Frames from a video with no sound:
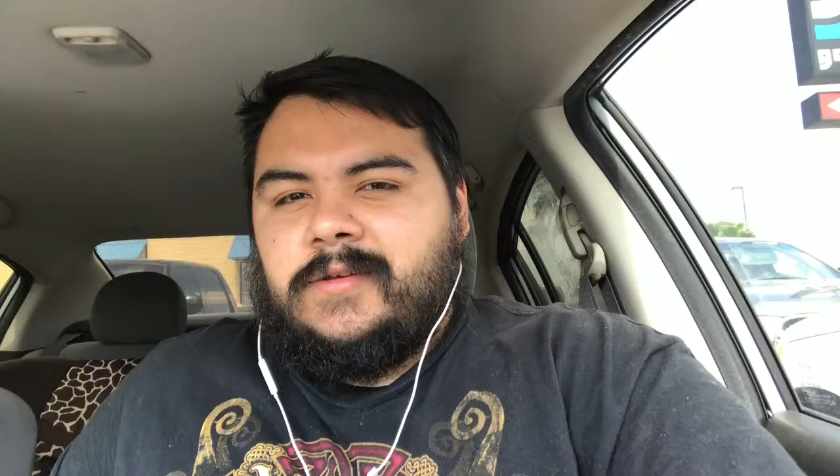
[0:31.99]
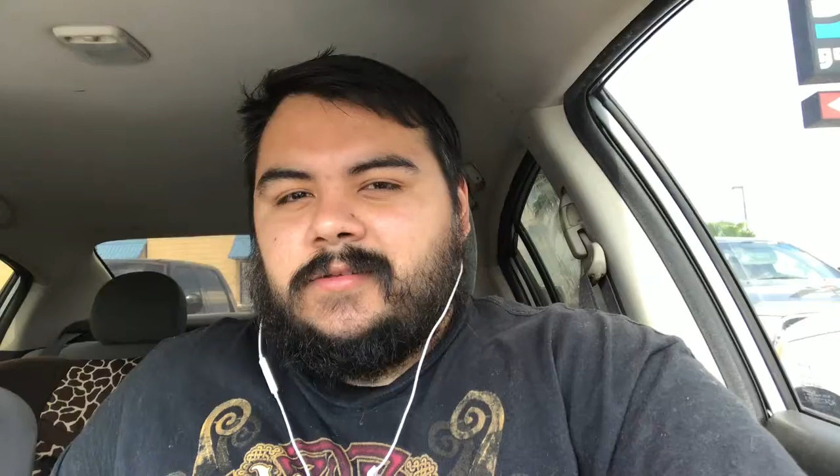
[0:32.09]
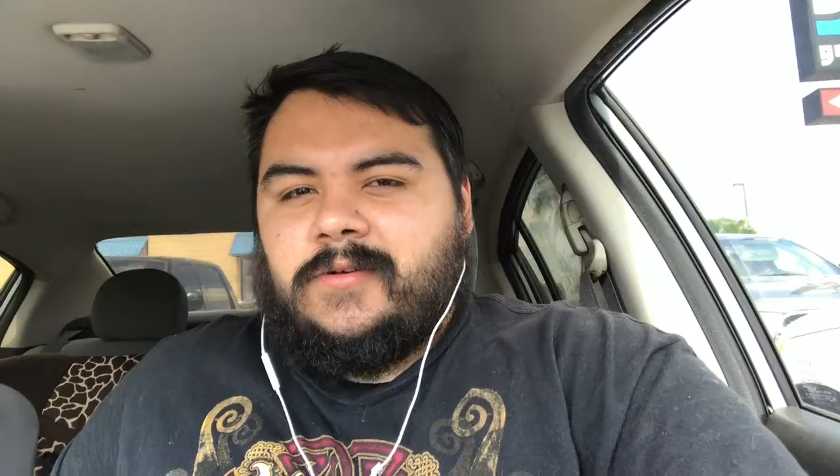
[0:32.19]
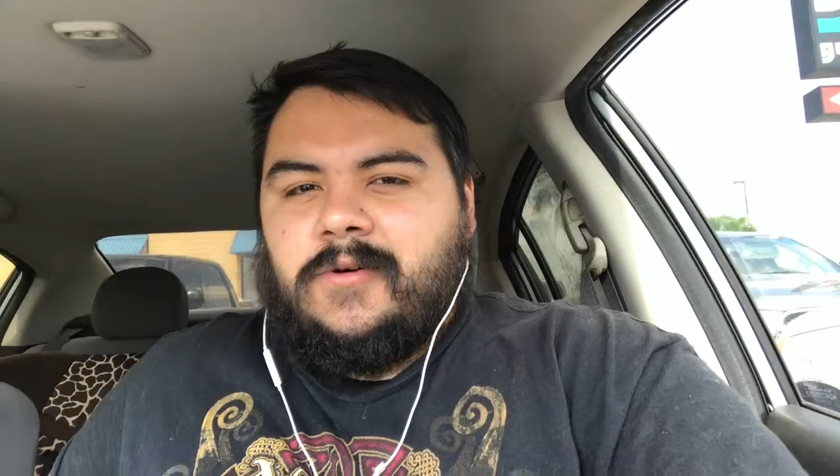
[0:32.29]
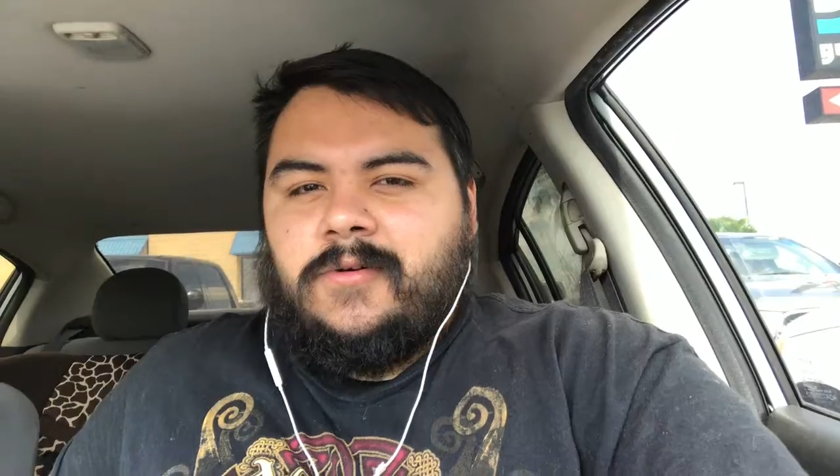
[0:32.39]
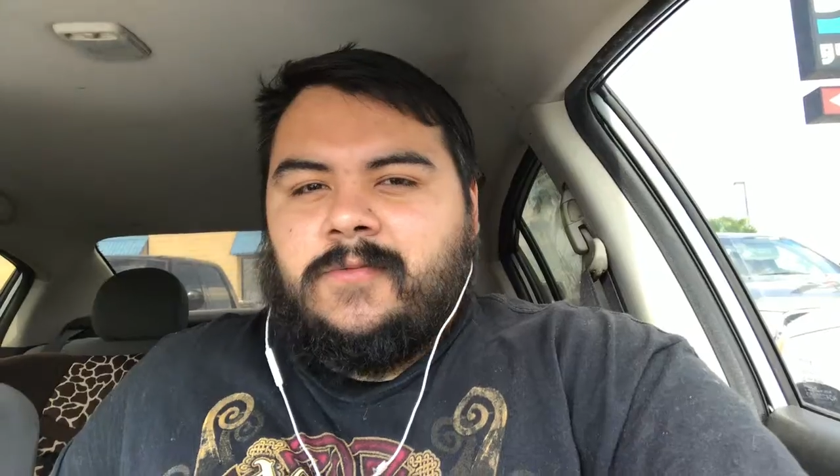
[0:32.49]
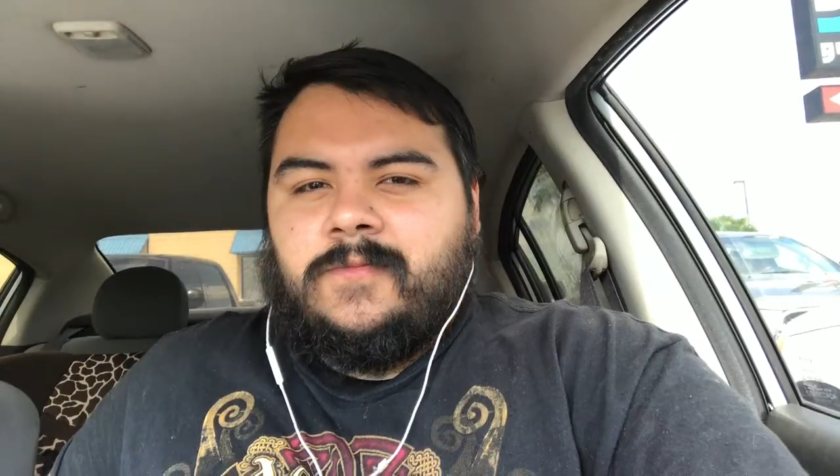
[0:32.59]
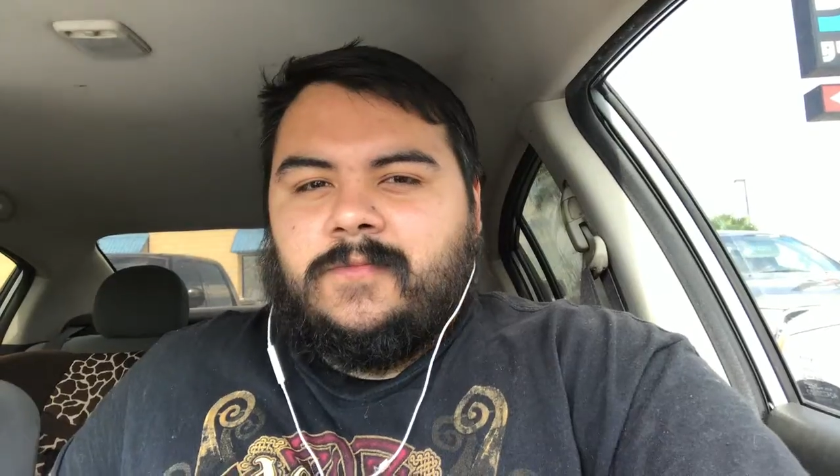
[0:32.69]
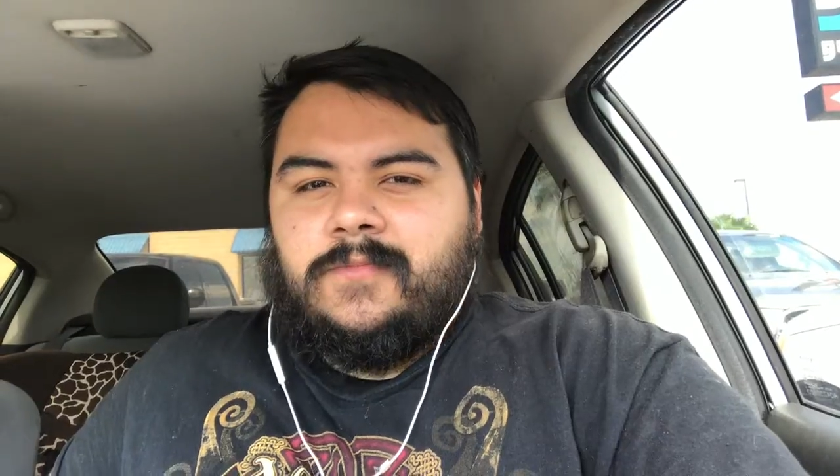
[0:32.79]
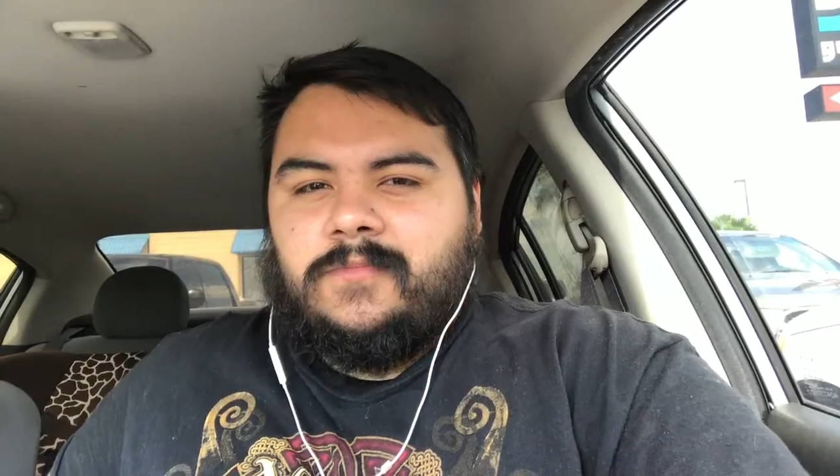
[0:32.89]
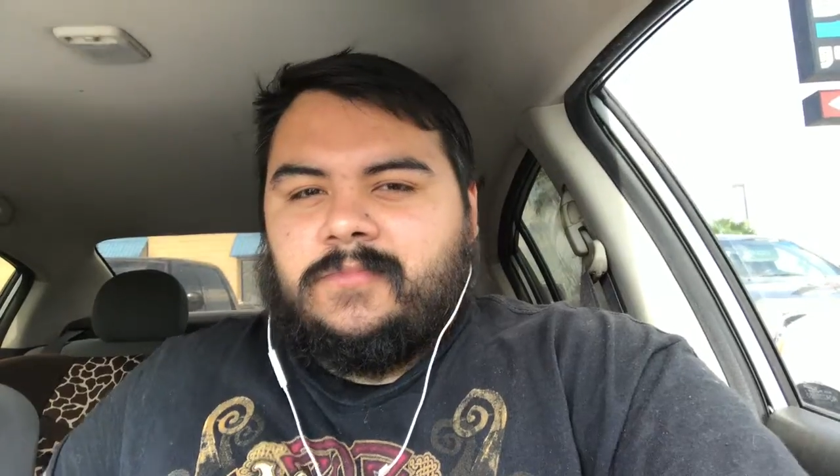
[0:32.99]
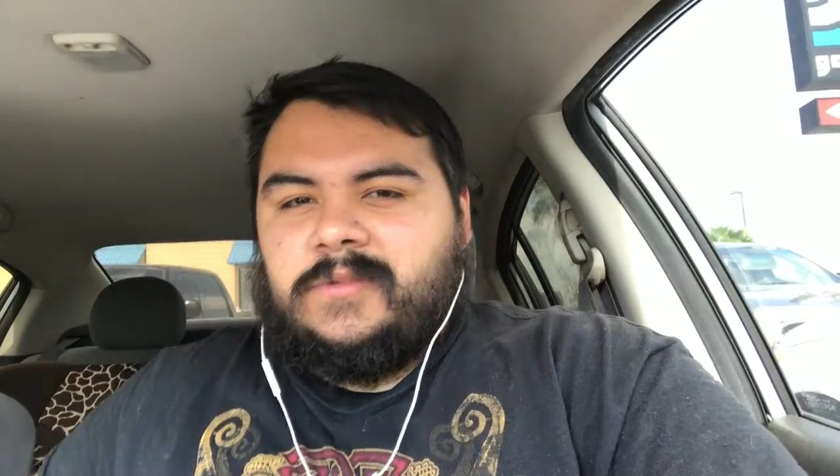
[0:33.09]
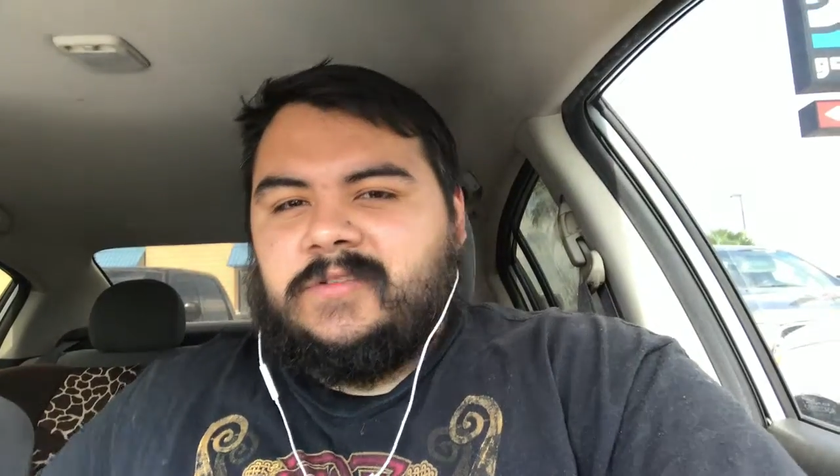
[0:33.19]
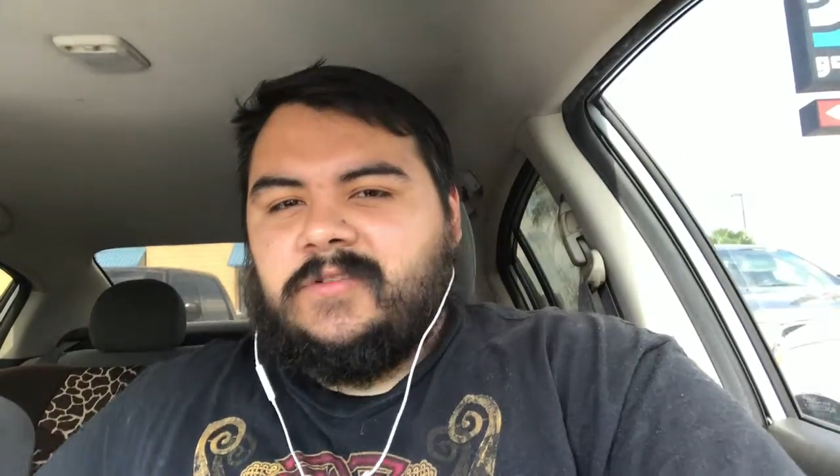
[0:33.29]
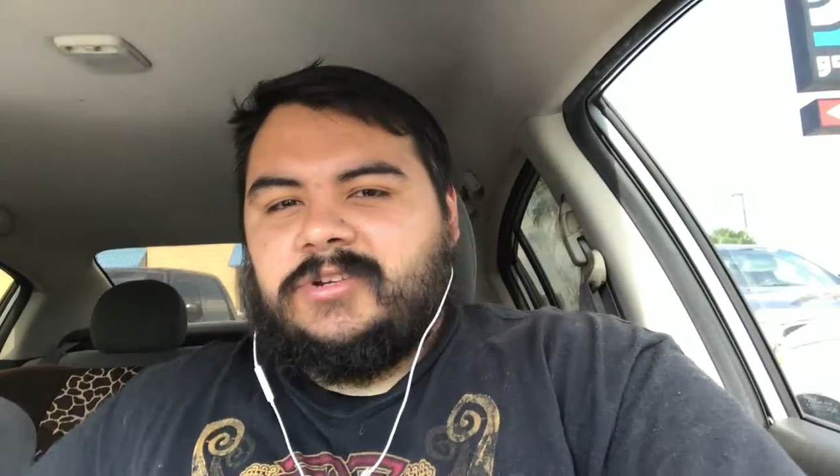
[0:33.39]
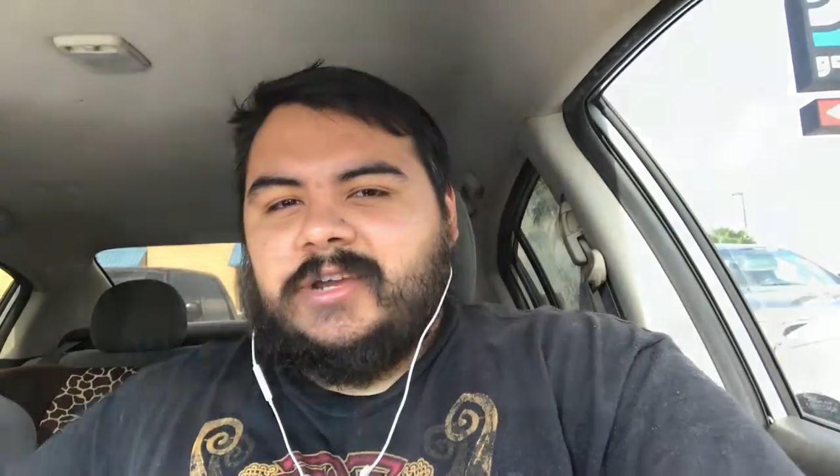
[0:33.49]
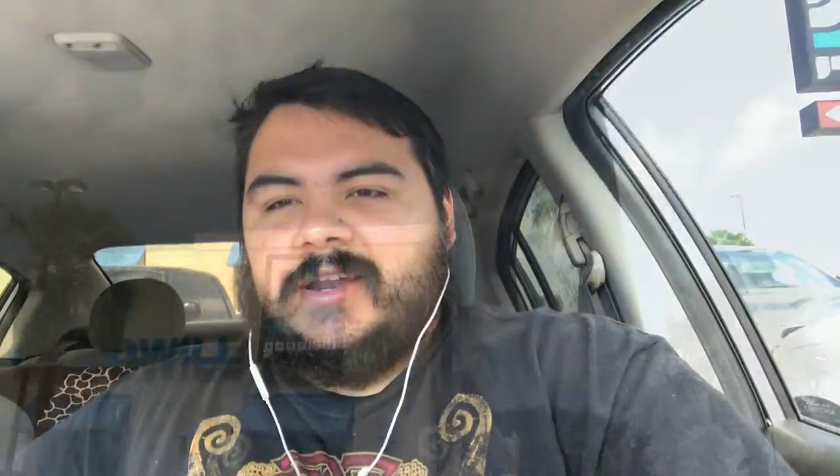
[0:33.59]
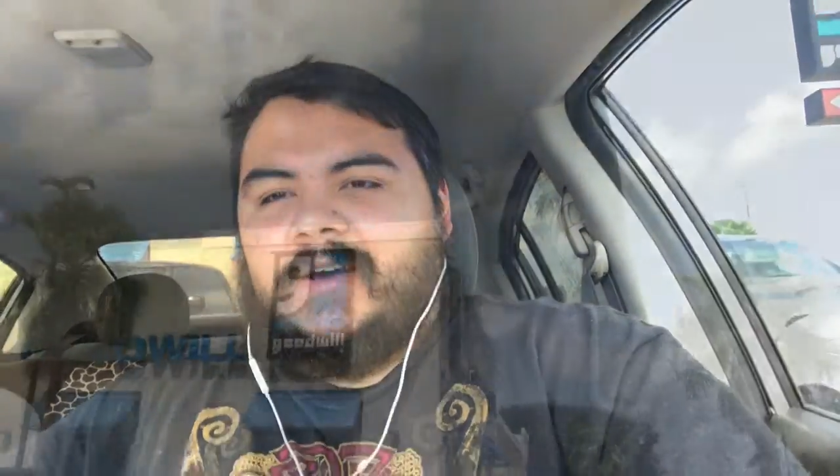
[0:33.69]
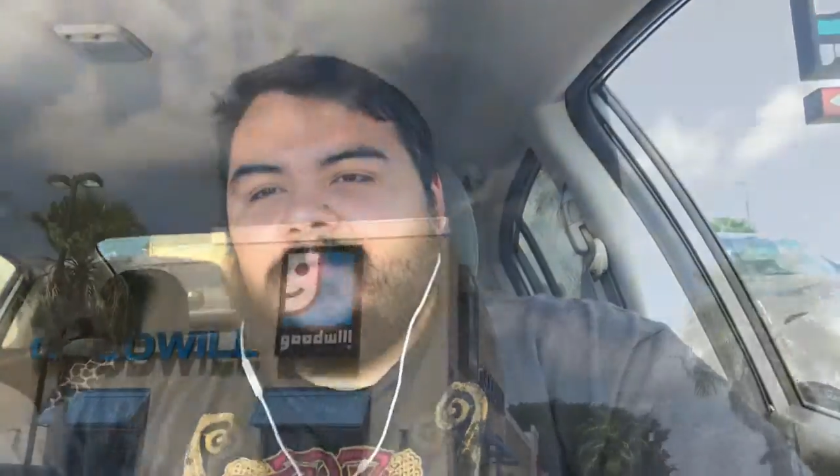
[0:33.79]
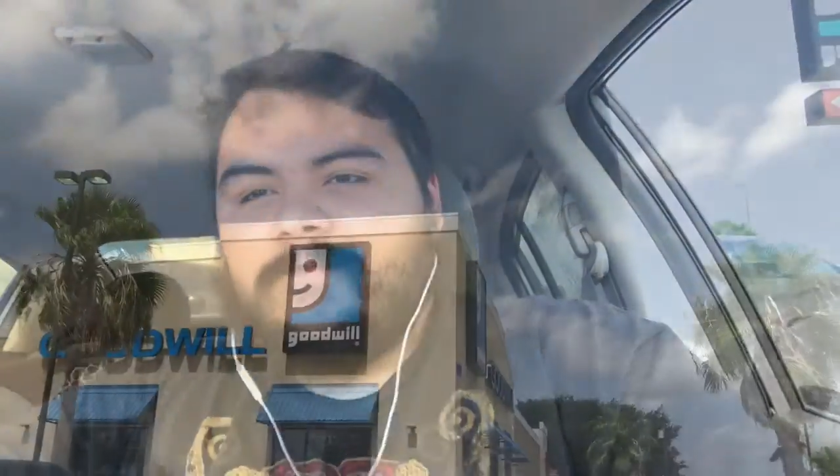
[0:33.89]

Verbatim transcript: So let's go check it out.